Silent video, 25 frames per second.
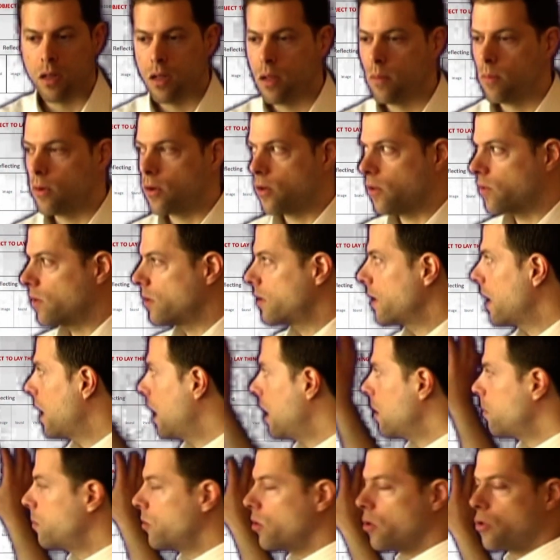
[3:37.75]
because it
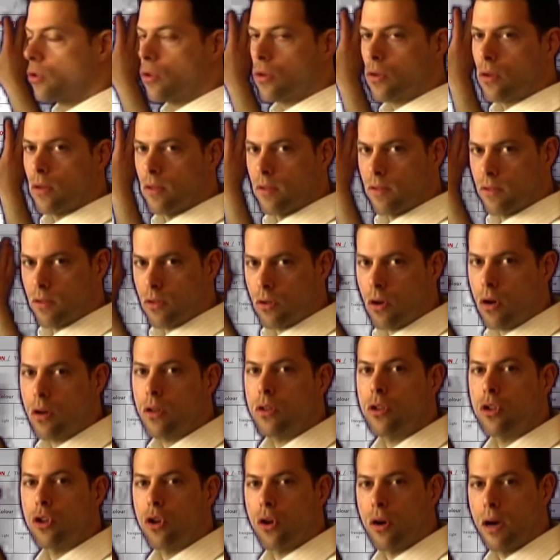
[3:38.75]
helps you to
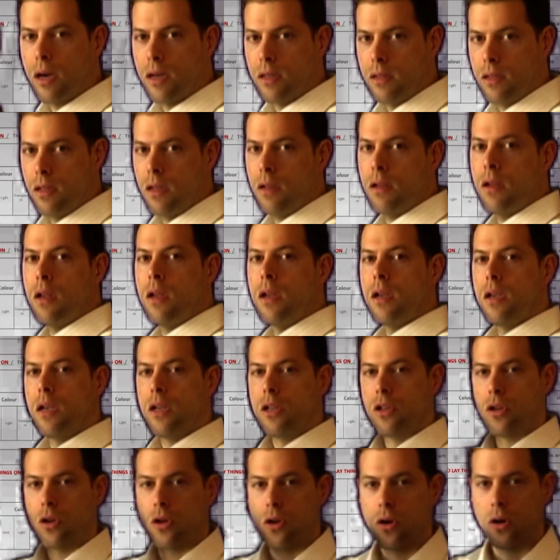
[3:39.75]
construct your idea
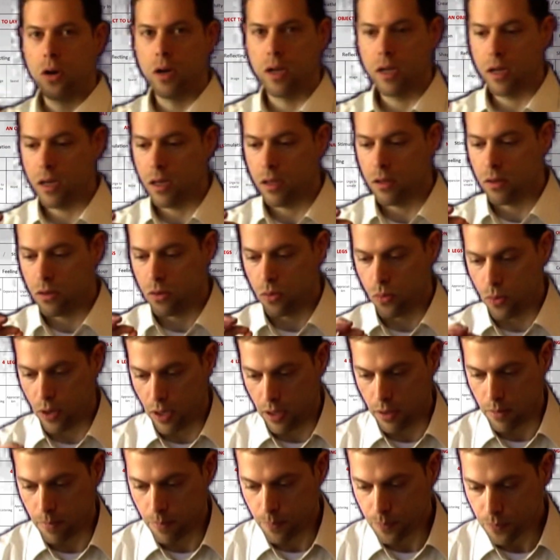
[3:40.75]
in a coherent
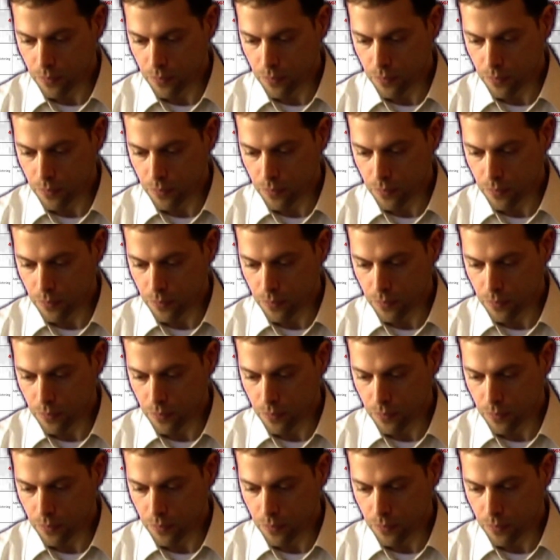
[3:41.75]
way.